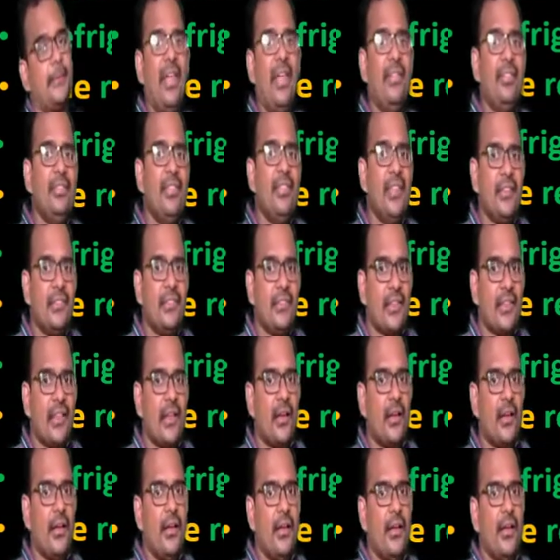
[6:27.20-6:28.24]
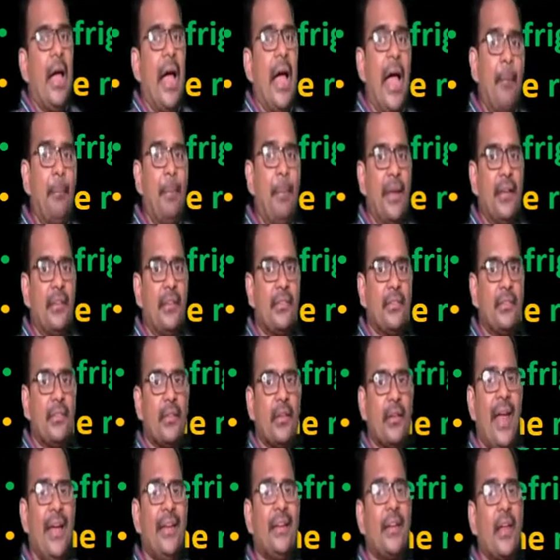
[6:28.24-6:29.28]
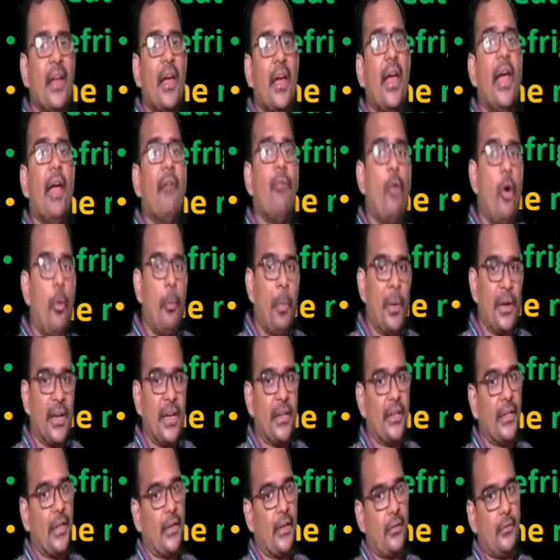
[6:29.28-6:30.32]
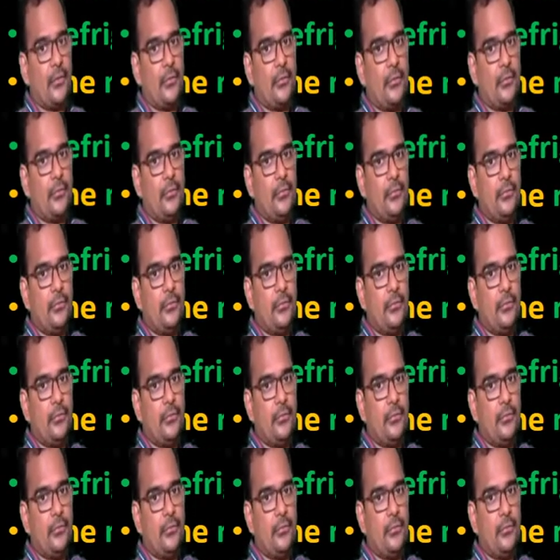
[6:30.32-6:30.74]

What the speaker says: And this happens at evaporator.